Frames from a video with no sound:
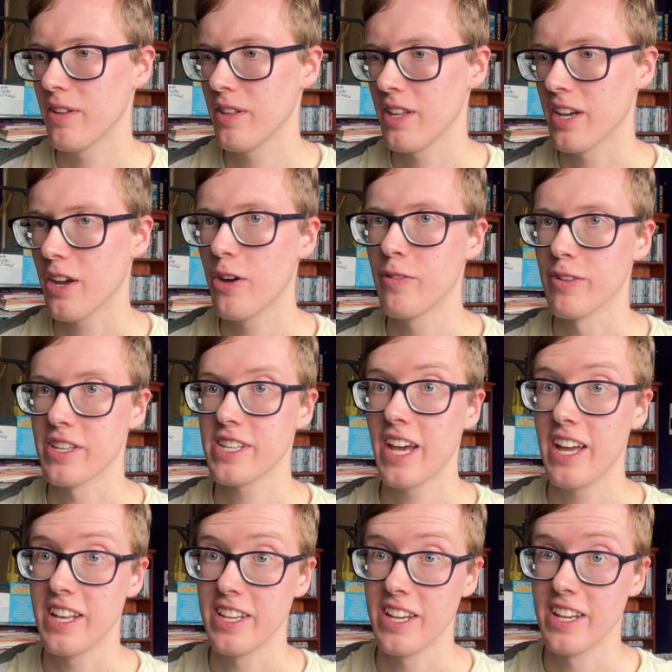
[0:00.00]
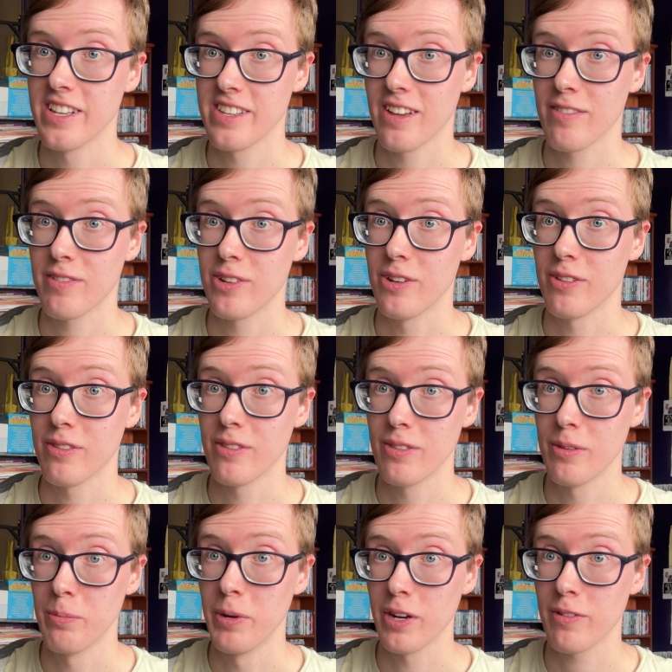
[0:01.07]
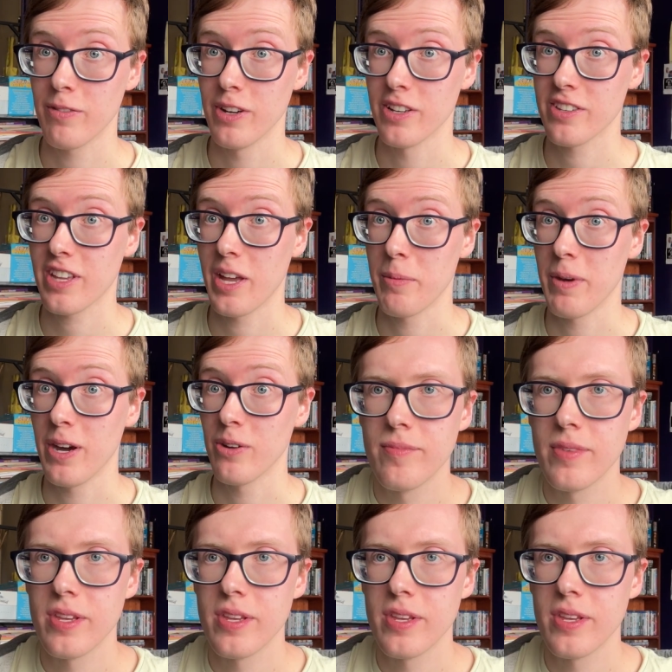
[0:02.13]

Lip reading: like over 10 years after the book first came out.